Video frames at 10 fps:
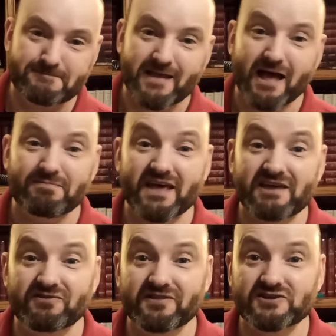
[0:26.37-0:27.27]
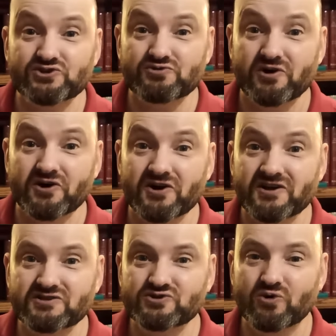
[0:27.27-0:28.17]
I'm thankful that you are
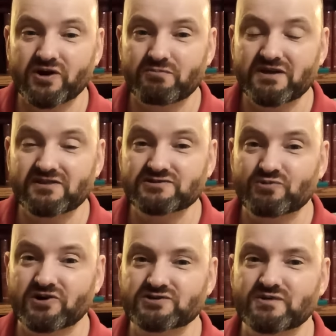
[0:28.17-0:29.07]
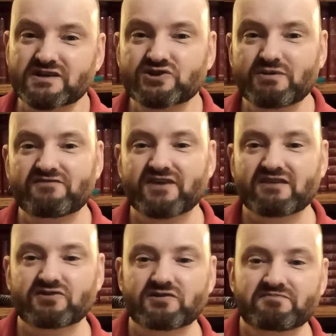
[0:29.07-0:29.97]
joining me this morning as well. Do me a
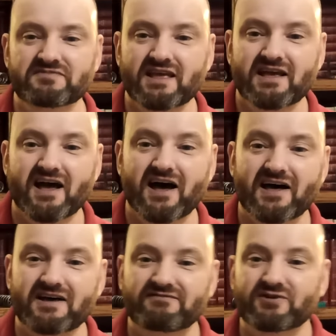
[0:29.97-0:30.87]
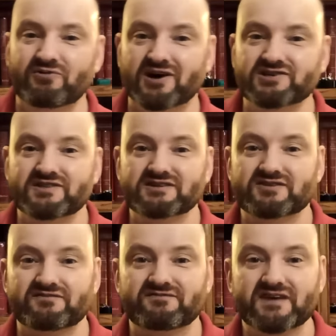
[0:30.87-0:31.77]
favor. If you're watching this
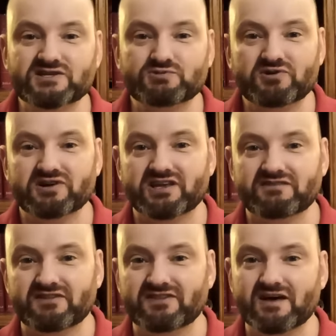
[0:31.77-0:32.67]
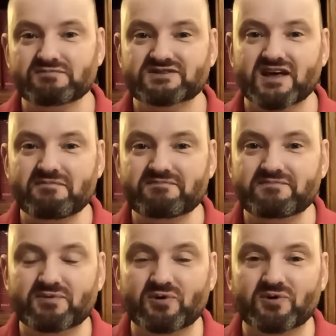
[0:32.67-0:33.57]
on Facebook, give a thumbs up
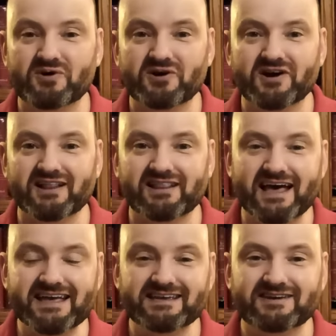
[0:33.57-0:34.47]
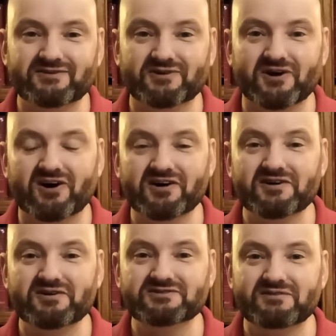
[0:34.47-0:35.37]
or a like or a heart
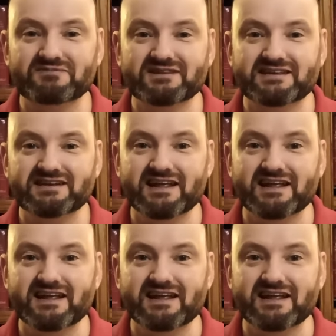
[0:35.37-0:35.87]
or something.